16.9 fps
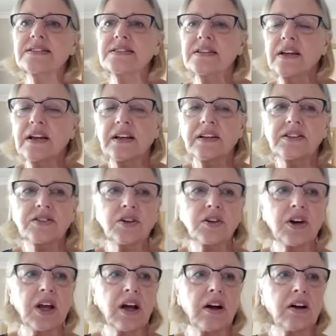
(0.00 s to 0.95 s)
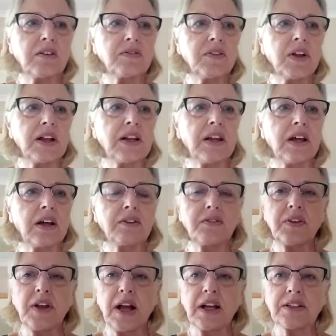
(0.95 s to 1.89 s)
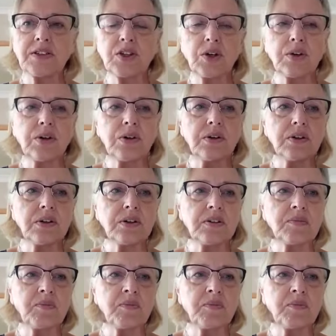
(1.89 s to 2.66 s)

of love and awe.